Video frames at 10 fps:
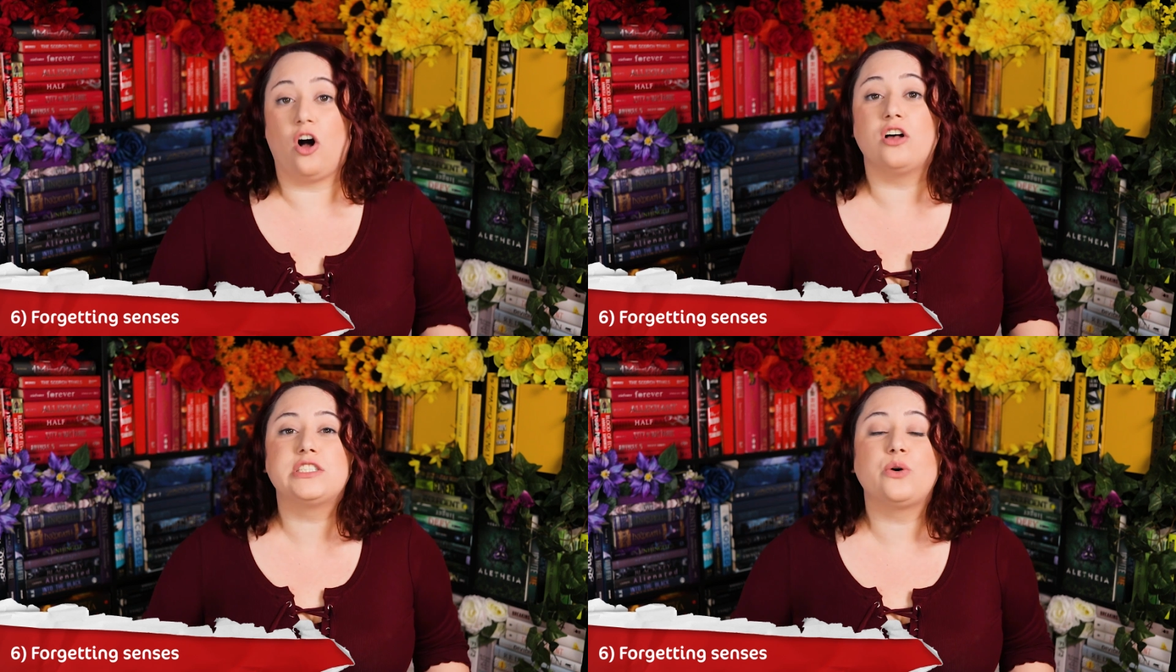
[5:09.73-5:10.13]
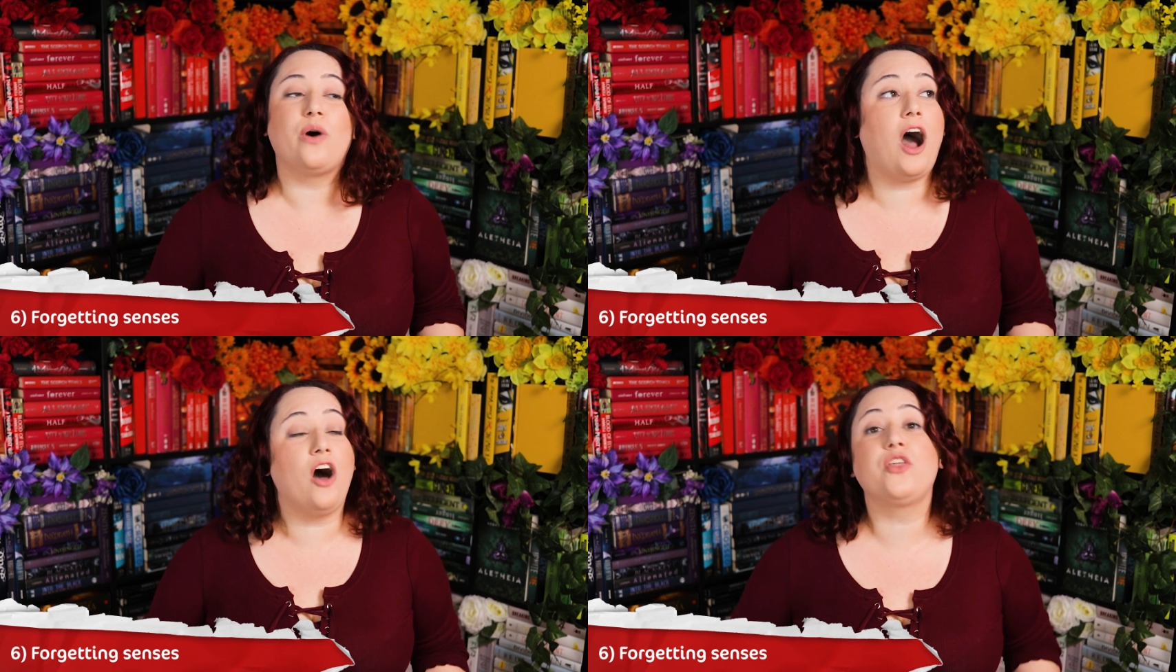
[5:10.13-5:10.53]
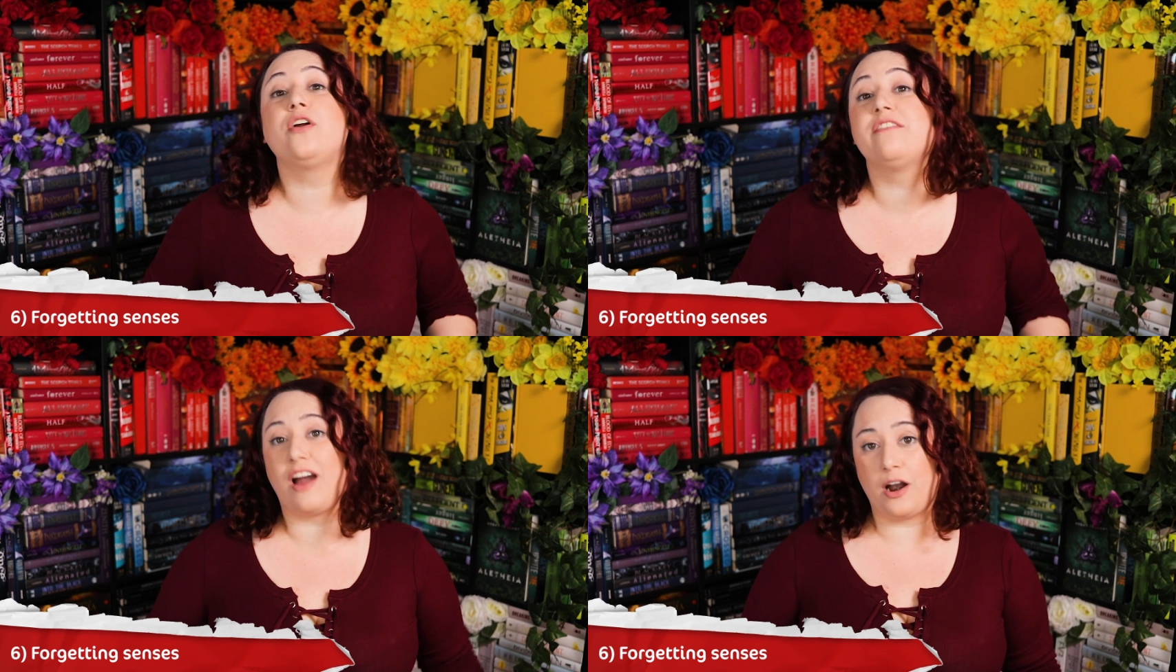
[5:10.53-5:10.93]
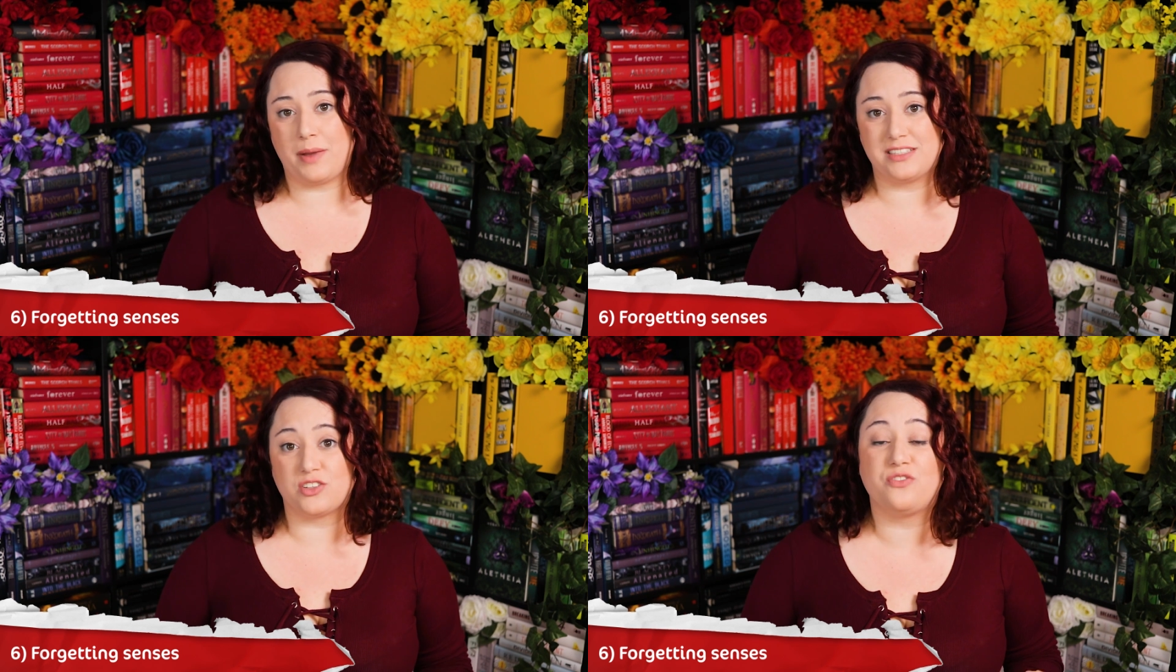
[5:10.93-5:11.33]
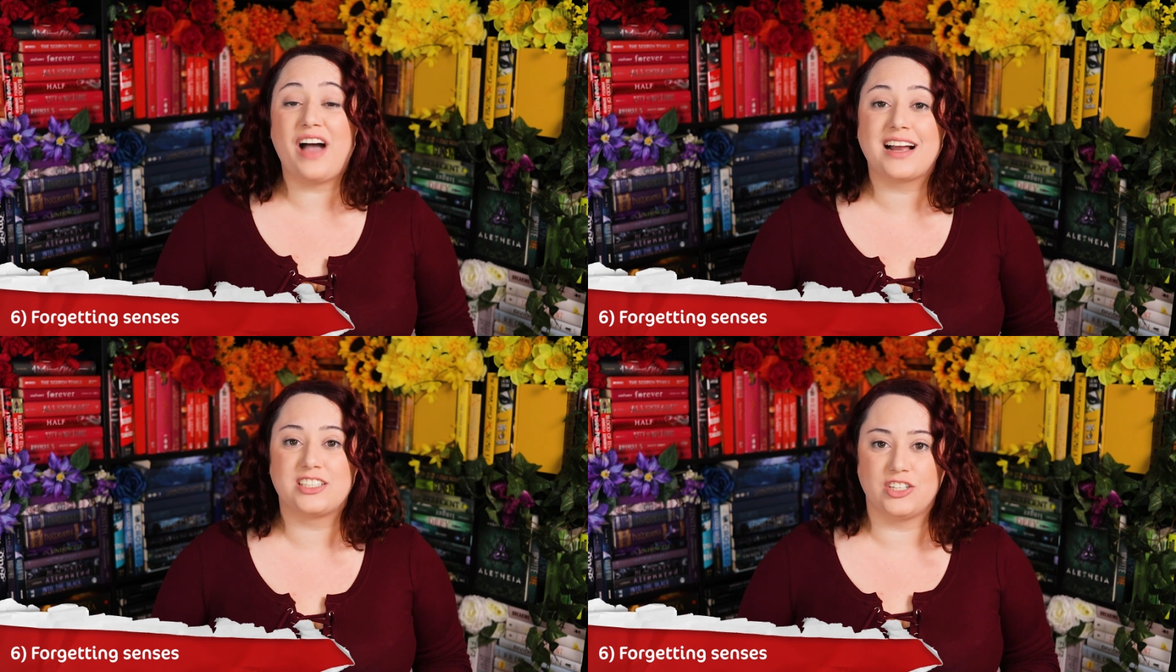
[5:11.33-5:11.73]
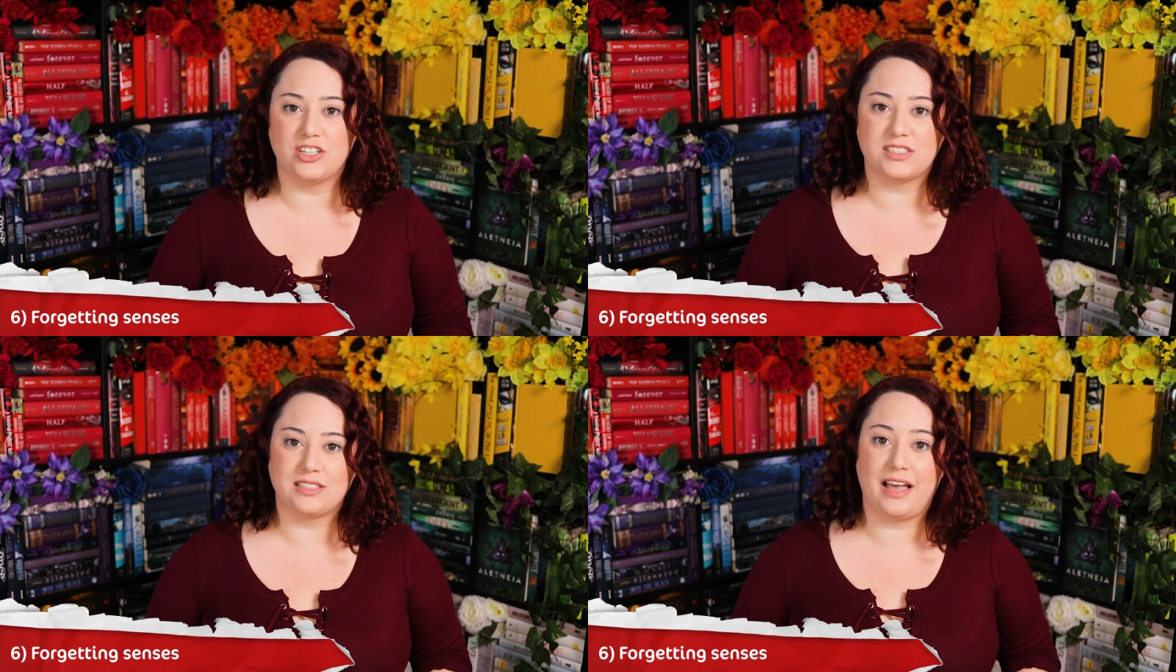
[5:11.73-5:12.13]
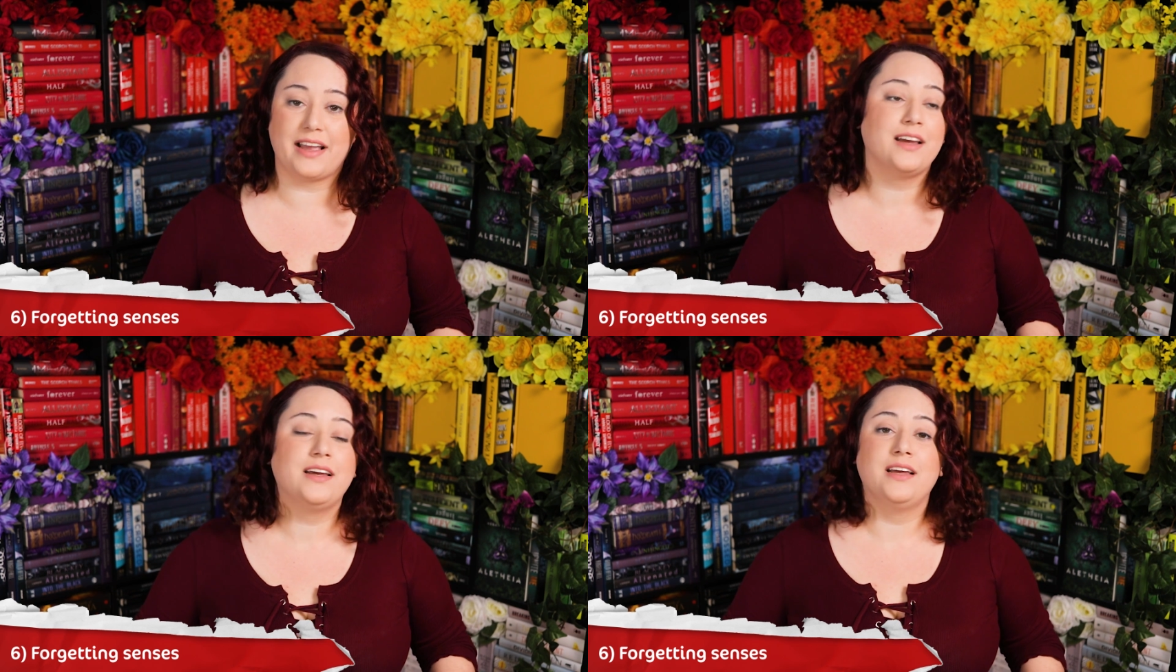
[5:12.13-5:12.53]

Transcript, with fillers: Also other environmental factors, like